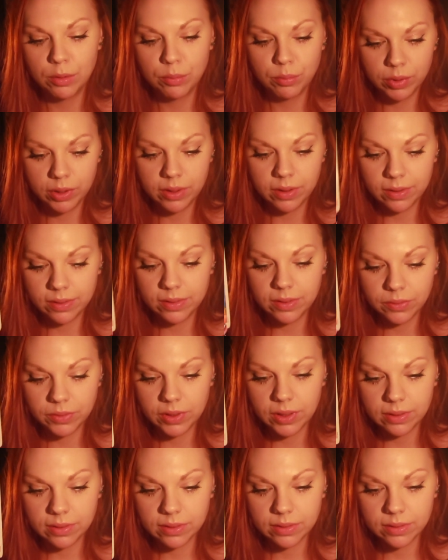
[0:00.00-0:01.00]
Because of
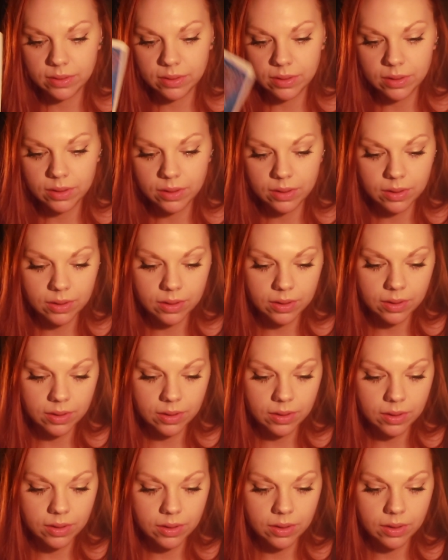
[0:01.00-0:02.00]
this.
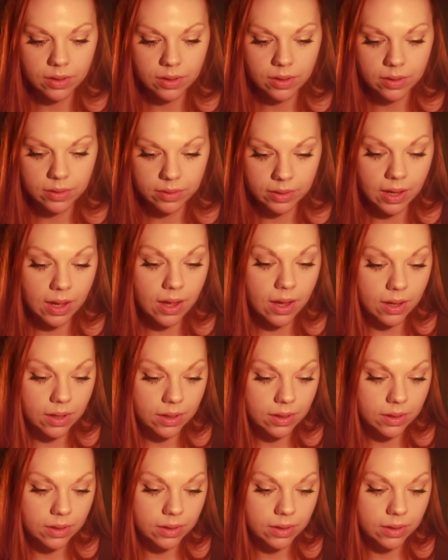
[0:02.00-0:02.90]
Yeah,